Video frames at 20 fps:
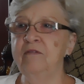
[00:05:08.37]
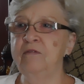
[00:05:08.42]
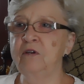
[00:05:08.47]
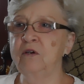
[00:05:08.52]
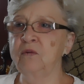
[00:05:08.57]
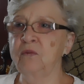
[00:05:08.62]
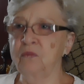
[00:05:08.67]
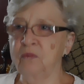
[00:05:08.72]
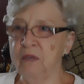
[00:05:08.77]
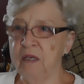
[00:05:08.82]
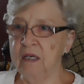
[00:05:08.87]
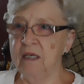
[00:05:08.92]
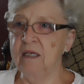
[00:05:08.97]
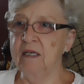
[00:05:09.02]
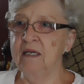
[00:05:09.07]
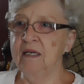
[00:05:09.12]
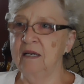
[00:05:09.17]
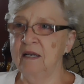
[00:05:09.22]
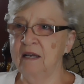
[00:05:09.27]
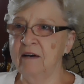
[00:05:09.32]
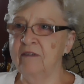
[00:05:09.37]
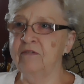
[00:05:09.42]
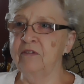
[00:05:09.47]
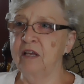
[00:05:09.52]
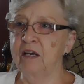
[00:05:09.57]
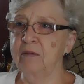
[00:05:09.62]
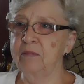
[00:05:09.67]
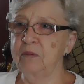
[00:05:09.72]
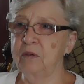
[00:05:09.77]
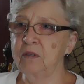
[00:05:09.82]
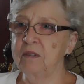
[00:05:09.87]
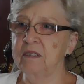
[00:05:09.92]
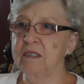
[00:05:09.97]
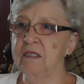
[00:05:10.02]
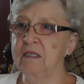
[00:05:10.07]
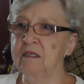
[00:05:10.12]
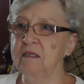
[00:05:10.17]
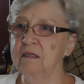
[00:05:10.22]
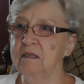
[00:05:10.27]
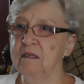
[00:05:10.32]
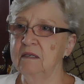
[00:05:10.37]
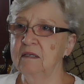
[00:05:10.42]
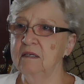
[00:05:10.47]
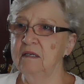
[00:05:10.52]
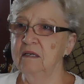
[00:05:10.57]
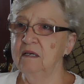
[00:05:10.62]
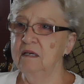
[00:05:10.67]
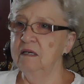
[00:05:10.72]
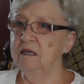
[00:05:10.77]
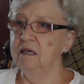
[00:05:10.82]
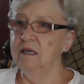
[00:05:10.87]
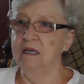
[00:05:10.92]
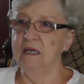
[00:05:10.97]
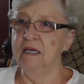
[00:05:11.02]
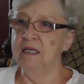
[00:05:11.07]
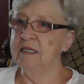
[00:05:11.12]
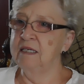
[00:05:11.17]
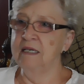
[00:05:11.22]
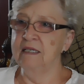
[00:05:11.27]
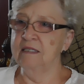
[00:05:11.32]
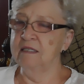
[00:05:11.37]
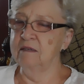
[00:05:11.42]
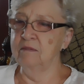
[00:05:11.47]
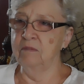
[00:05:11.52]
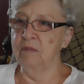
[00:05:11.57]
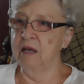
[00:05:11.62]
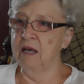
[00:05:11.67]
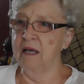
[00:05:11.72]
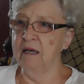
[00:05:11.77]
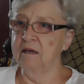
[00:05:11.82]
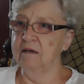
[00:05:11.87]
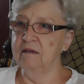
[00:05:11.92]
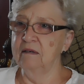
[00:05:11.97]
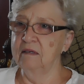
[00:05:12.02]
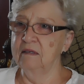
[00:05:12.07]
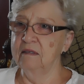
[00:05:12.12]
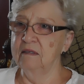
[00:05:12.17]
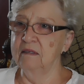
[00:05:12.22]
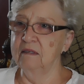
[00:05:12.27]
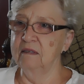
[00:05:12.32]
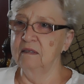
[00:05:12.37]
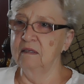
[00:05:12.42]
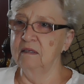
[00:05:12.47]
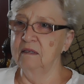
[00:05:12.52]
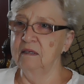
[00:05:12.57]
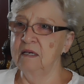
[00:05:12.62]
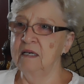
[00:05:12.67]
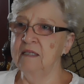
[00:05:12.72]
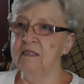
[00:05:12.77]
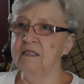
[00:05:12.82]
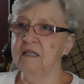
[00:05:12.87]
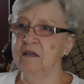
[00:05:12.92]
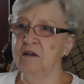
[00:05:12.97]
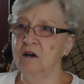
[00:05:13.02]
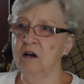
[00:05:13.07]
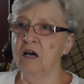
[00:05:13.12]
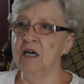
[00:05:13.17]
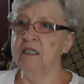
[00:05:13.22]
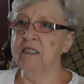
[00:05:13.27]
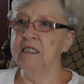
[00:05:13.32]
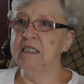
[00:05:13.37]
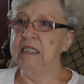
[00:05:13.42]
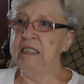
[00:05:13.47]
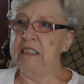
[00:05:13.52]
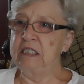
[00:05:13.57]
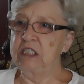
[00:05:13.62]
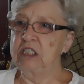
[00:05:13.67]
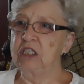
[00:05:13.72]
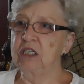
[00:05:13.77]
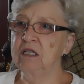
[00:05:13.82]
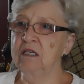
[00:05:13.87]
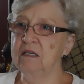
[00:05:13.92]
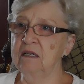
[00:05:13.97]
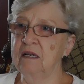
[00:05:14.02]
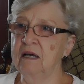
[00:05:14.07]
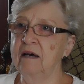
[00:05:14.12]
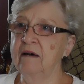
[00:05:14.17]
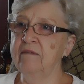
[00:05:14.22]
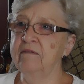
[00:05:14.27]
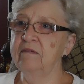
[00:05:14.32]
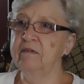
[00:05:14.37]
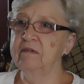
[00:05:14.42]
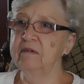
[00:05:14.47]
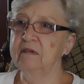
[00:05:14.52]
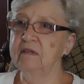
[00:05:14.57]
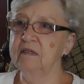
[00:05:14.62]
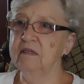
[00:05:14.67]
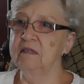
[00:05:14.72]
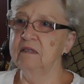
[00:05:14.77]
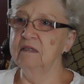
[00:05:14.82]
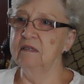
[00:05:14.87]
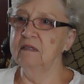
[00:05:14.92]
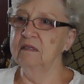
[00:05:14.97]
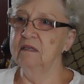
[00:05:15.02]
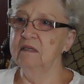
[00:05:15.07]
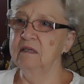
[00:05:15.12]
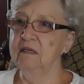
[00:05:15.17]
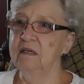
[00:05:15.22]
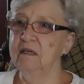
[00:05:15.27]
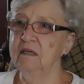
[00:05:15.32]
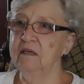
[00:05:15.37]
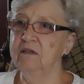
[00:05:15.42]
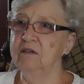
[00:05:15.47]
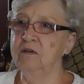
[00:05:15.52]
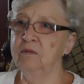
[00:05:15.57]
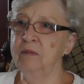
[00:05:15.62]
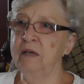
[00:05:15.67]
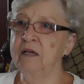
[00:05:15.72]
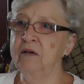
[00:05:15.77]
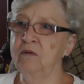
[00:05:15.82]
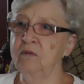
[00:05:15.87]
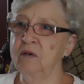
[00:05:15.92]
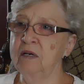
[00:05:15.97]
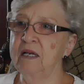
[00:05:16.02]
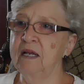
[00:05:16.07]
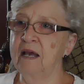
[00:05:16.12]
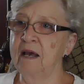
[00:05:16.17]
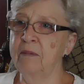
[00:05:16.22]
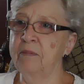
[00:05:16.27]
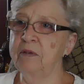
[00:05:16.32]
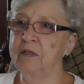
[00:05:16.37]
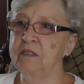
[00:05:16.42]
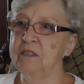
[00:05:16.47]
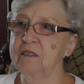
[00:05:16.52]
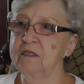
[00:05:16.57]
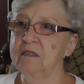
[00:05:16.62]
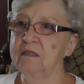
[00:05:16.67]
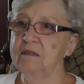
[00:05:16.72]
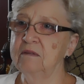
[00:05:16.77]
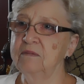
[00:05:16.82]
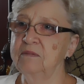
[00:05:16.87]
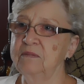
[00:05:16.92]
If you really love that person, it doesn't matter. It's an unconditional love, no matter what happens.